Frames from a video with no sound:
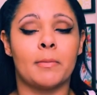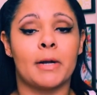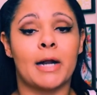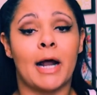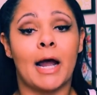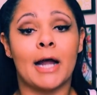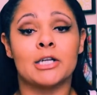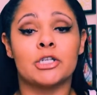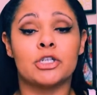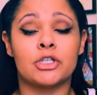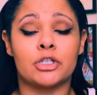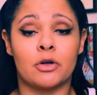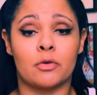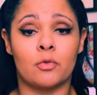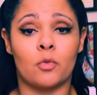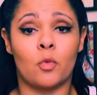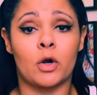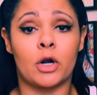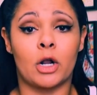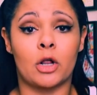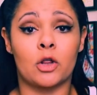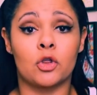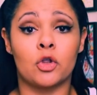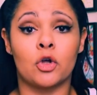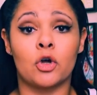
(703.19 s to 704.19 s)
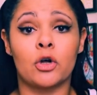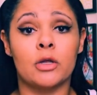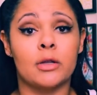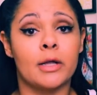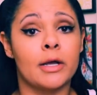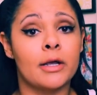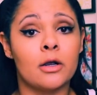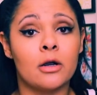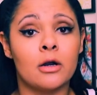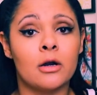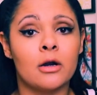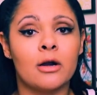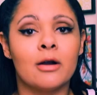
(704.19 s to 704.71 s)
but I just don't want to look
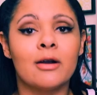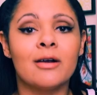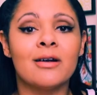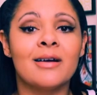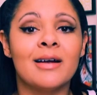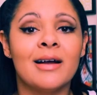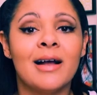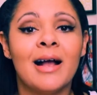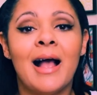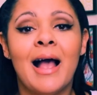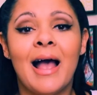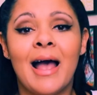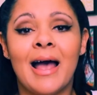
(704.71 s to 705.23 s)
like her,